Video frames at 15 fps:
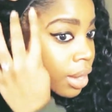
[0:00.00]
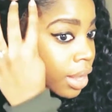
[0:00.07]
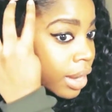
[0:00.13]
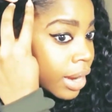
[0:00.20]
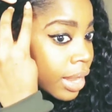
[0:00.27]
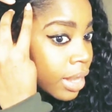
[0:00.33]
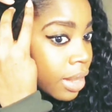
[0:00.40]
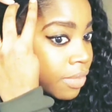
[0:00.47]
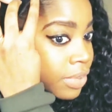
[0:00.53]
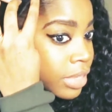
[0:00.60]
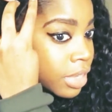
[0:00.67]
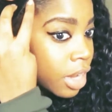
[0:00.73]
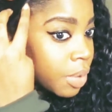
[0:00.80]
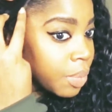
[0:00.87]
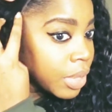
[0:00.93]
and I left
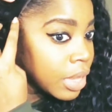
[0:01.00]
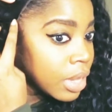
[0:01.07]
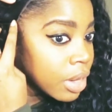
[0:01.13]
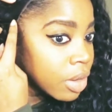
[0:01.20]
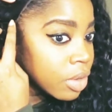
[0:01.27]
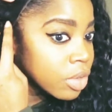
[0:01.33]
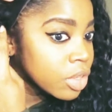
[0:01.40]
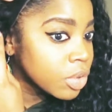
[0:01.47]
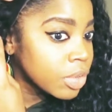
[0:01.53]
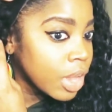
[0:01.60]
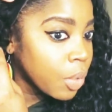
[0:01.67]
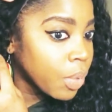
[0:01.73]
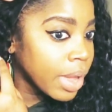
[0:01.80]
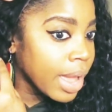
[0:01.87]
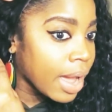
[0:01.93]
some here so
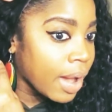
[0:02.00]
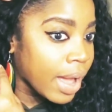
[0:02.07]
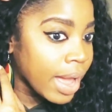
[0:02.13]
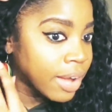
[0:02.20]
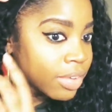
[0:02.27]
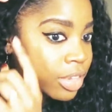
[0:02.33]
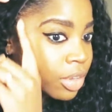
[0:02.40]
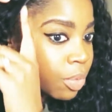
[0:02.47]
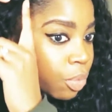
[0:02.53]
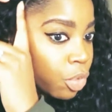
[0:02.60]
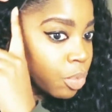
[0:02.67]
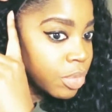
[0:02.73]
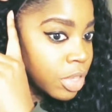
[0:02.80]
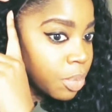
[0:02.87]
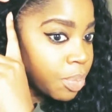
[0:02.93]
that way I'll have some
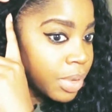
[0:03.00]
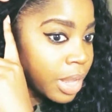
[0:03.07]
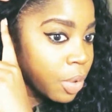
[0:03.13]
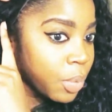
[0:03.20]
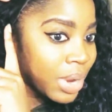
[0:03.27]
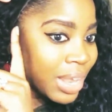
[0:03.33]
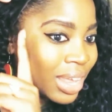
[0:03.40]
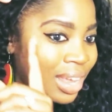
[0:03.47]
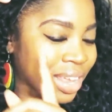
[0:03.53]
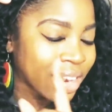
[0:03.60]
room to play with it.